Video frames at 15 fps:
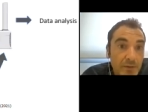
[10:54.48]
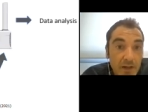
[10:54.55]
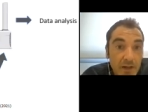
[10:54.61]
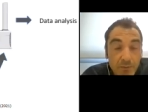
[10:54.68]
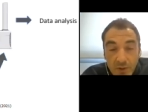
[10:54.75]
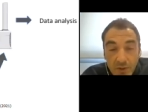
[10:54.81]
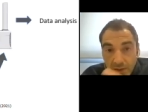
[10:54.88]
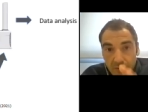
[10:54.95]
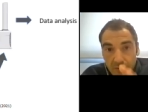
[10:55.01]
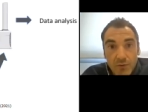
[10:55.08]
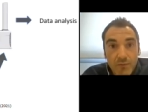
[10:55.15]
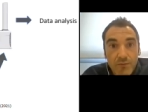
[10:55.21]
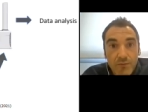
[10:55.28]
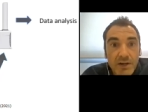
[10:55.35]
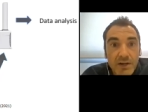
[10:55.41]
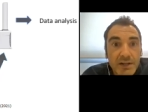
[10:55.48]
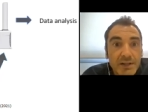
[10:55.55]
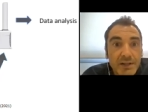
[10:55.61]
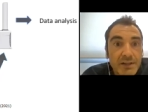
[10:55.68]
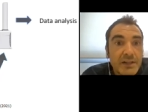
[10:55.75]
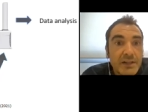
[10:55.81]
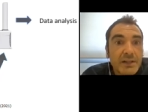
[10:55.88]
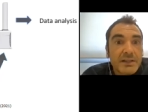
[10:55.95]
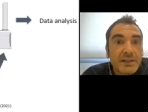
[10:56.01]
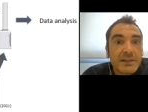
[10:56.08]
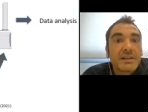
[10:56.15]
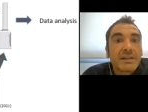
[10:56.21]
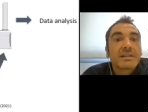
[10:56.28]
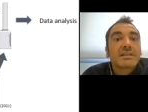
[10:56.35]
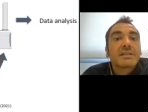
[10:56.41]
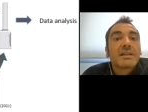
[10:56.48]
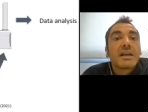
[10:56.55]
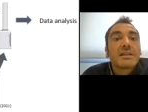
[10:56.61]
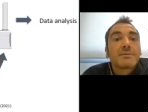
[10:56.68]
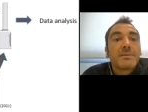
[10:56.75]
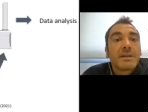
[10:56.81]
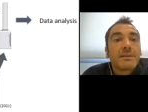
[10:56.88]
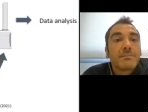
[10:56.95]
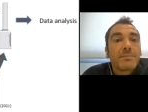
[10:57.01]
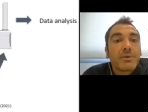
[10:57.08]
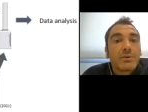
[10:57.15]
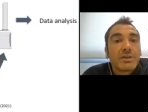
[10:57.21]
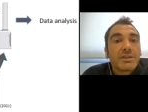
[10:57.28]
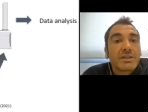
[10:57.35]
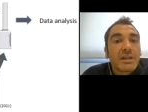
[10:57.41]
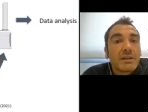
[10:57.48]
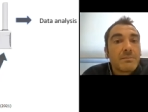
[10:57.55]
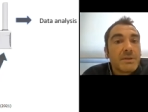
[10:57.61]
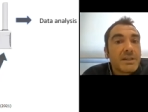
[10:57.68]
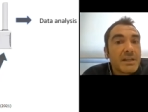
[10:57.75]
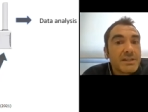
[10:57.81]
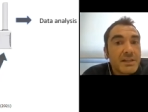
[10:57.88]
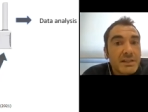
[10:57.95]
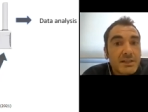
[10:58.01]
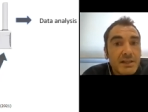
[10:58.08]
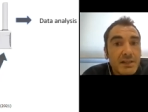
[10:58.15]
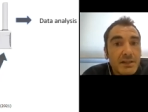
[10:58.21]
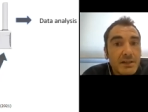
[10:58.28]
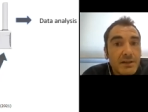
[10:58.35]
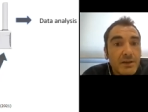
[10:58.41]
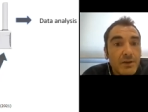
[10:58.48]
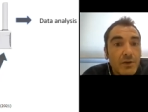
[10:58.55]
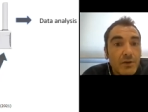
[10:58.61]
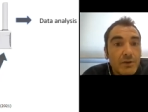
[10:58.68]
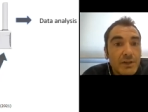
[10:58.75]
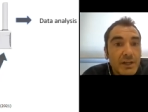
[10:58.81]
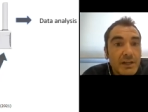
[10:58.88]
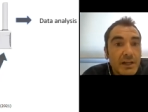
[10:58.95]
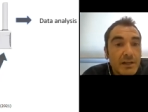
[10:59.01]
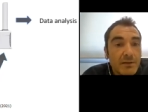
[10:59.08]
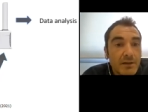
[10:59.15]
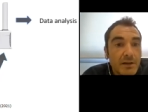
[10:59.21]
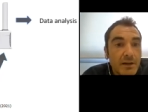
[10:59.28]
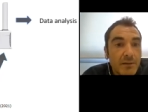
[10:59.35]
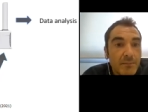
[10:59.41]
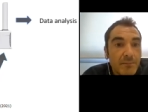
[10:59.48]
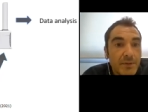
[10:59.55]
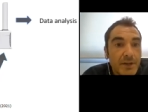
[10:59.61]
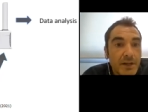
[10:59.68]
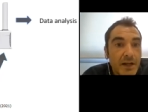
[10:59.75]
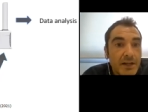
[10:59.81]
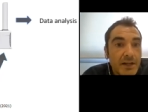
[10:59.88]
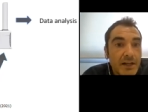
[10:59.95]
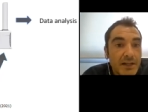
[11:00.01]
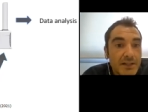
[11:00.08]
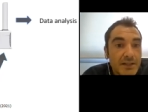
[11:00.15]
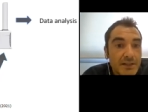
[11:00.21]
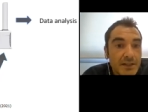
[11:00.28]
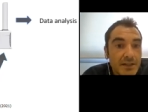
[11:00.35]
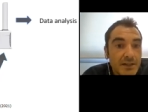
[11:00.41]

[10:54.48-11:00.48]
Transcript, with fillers: I will go further in details in the next slides, but proteins can be digested or they can be analyzed